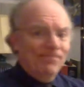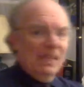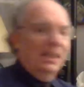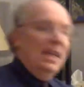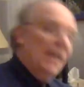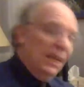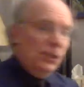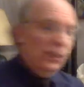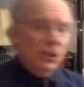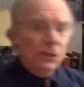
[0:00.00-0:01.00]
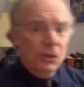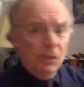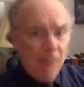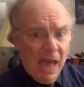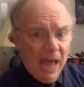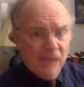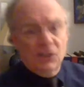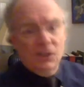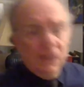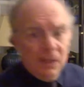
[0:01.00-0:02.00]
lineage to the
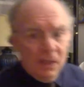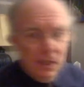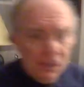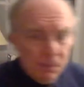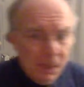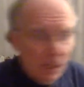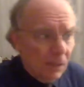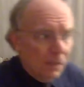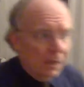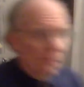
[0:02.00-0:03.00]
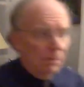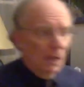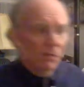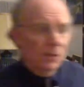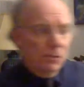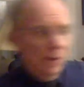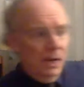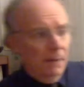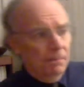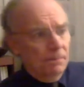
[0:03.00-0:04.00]
past in this piece, in Beethoven's writing.